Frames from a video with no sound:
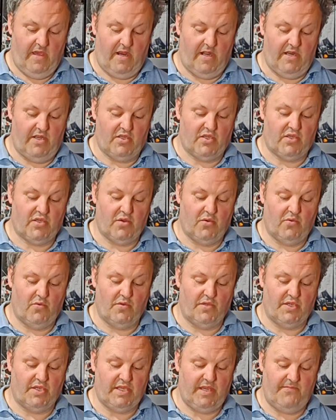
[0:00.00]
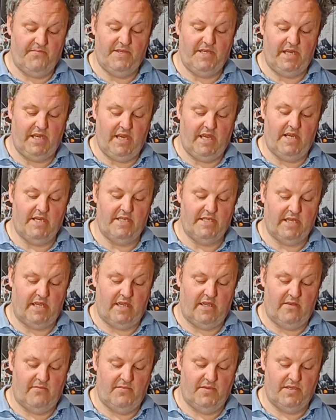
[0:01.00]
and it's sold 79
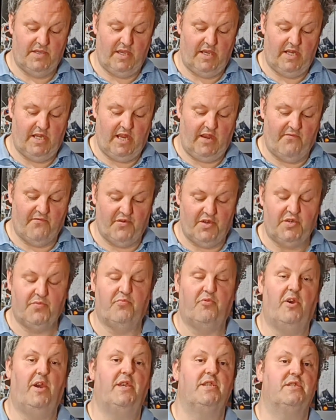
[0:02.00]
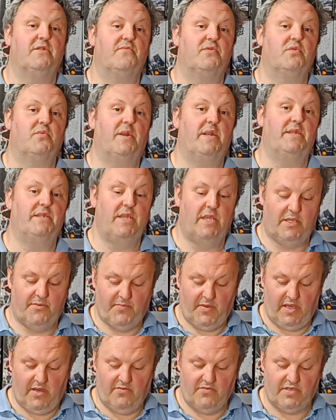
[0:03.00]
times at an average price of
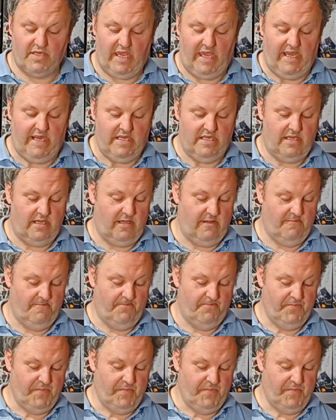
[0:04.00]
£26.80.